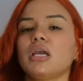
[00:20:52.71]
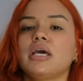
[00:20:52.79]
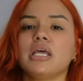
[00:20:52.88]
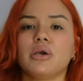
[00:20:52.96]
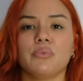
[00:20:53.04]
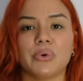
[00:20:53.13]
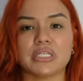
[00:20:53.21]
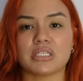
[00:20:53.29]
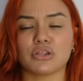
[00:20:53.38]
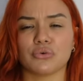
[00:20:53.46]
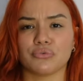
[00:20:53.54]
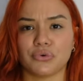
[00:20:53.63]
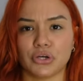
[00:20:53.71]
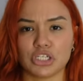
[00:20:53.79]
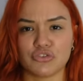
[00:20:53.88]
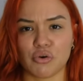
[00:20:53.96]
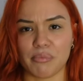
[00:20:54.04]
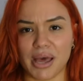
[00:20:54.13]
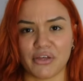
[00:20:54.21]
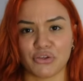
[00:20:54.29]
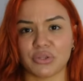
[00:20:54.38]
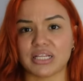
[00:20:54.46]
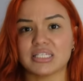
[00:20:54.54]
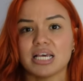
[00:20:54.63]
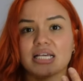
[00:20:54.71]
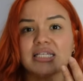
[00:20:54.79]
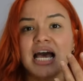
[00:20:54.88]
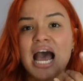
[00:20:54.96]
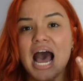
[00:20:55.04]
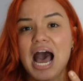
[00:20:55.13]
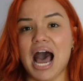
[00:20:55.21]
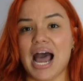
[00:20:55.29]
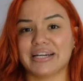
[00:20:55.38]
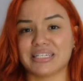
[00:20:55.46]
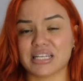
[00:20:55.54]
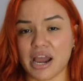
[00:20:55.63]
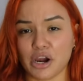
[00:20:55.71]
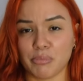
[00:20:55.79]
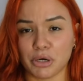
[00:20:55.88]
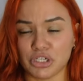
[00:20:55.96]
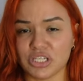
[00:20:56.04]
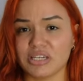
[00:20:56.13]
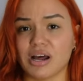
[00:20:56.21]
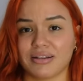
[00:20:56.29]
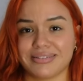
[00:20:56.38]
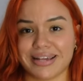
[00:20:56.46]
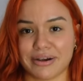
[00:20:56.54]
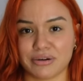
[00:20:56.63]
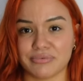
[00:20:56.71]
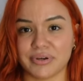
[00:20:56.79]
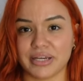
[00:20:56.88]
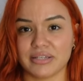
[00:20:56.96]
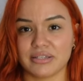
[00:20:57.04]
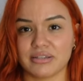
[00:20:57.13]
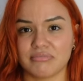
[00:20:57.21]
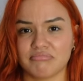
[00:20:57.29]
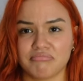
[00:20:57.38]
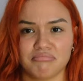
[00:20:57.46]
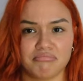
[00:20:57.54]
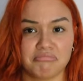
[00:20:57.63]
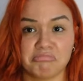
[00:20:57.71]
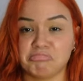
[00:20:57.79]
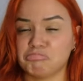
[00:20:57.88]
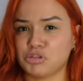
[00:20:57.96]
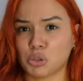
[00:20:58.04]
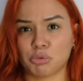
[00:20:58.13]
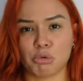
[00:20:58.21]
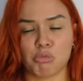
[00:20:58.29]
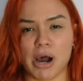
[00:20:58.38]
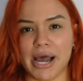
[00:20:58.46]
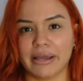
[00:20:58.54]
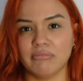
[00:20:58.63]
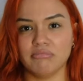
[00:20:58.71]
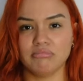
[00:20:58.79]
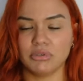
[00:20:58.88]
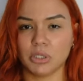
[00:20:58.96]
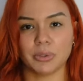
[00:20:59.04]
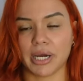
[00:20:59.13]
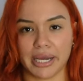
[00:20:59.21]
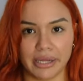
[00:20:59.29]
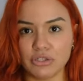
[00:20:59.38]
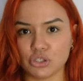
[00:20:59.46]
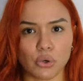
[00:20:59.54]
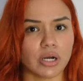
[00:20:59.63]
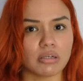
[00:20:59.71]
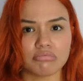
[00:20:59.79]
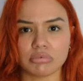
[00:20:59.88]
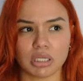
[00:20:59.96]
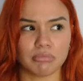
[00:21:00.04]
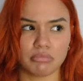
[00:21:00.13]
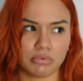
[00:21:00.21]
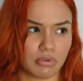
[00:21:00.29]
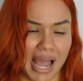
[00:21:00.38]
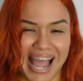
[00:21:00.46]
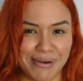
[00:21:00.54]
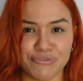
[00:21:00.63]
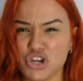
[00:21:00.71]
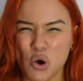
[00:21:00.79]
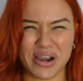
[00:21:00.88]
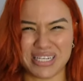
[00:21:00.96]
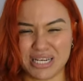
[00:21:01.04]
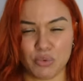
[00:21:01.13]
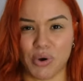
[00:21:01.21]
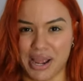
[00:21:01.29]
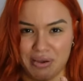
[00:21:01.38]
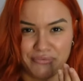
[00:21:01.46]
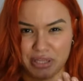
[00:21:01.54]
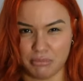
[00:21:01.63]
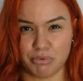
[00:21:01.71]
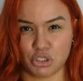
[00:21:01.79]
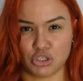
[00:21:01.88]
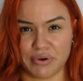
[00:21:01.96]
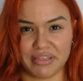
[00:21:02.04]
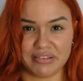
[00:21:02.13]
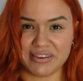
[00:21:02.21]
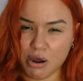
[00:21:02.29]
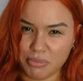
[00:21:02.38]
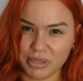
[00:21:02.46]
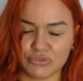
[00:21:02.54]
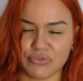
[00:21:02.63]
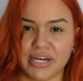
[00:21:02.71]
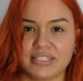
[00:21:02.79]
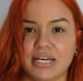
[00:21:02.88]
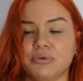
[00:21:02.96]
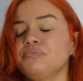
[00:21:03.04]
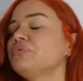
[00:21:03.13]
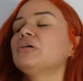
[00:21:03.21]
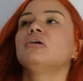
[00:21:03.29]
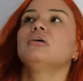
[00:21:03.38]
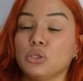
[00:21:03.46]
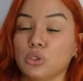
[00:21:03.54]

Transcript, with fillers: and it was the verse from Matthew that says, I desire mercy, not sacrifice. Don't know why. Okay, sure. Look, I have no idea why I'm feeling pushed to write this down, but let's write it down. The